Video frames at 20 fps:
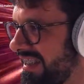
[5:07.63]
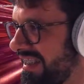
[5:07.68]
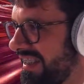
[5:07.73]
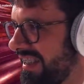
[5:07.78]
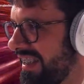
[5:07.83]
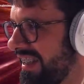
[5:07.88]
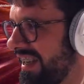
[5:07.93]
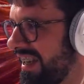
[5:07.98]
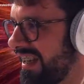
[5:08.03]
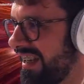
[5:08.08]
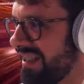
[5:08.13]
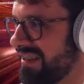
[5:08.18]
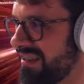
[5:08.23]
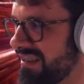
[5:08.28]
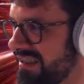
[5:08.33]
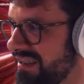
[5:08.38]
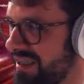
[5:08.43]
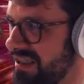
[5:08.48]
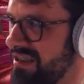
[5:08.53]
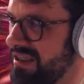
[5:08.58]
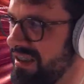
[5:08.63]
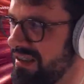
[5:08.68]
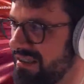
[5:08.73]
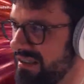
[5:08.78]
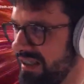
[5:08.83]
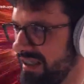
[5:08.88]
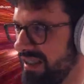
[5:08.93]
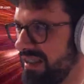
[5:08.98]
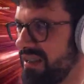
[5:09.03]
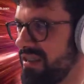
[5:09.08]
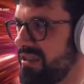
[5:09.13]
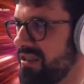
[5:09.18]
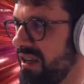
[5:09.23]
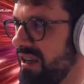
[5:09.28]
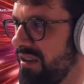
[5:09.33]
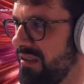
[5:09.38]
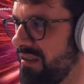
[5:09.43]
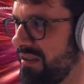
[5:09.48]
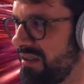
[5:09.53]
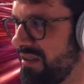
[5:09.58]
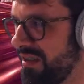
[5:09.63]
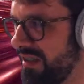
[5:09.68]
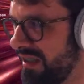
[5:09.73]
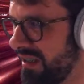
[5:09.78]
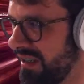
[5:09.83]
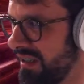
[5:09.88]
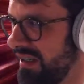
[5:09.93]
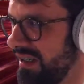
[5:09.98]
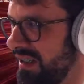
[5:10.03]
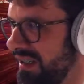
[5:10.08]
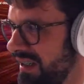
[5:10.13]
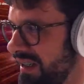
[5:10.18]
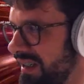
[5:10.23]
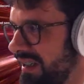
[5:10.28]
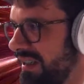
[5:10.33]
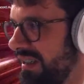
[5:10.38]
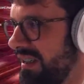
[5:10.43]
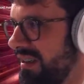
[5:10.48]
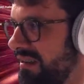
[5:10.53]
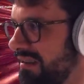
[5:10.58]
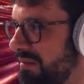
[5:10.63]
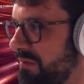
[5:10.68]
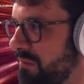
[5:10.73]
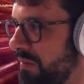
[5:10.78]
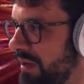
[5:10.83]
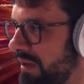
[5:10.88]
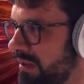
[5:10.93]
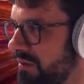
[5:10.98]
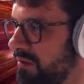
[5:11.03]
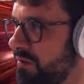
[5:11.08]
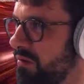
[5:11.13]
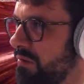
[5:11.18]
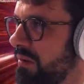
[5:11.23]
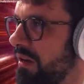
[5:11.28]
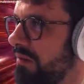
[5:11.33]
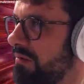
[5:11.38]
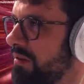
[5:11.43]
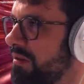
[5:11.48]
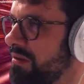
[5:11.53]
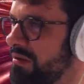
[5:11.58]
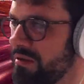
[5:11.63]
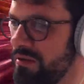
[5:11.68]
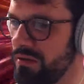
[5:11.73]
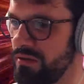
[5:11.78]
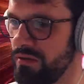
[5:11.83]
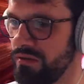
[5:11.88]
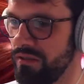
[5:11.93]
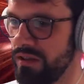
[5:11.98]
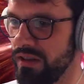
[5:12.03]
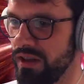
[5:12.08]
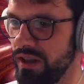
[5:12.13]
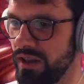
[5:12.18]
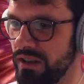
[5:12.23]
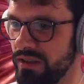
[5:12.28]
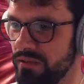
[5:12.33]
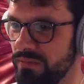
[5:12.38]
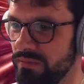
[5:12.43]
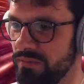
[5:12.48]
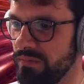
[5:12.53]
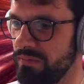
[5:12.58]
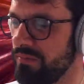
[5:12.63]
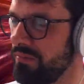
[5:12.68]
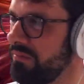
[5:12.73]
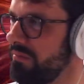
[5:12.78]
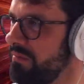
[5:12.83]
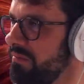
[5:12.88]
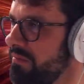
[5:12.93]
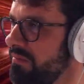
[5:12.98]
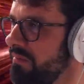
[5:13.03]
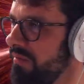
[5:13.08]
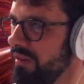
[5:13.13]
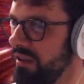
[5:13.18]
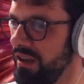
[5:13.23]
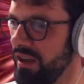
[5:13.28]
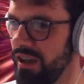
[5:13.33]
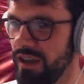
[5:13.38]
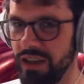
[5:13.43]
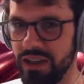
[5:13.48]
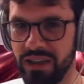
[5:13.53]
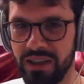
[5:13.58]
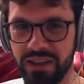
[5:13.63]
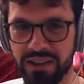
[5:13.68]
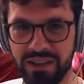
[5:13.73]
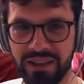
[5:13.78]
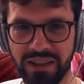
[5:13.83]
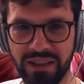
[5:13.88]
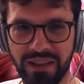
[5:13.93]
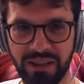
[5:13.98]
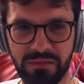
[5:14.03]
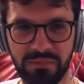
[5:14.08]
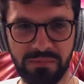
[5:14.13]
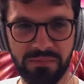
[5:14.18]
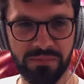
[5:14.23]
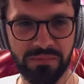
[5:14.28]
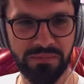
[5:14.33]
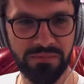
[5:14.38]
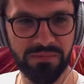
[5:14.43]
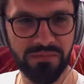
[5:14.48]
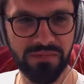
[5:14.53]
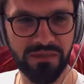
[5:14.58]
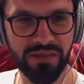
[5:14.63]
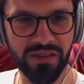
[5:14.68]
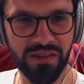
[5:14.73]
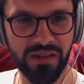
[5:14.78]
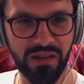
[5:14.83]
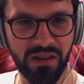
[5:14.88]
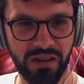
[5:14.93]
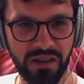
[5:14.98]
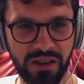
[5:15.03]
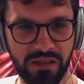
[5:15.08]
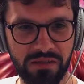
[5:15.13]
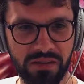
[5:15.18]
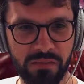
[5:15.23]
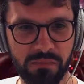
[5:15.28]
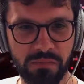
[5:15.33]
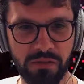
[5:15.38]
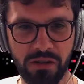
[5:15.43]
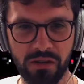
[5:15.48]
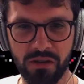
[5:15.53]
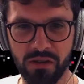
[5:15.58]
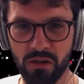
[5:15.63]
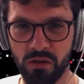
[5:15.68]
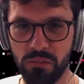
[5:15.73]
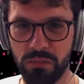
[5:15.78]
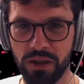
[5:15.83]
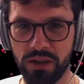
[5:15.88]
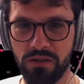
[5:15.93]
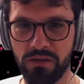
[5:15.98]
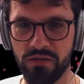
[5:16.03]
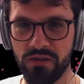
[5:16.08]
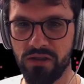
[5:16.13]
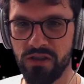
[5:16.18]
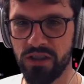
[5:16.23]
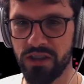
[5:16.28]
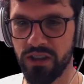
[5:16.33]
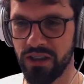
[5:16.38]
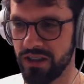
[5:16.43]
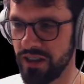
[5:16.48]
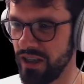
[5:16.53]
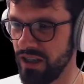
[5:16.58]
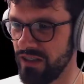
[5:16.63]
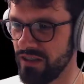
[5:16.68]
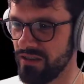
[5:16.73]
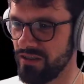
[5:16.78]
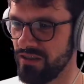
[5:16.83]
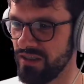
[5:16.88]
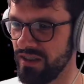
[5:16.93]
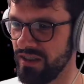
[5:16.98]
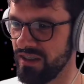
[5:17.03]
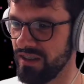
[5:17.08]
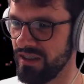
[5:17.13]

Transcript: Yeah, Lasse is suggesting share that a link in the main group. I wanted to do that. And okay, I'm gonna go back to the chill galaxy.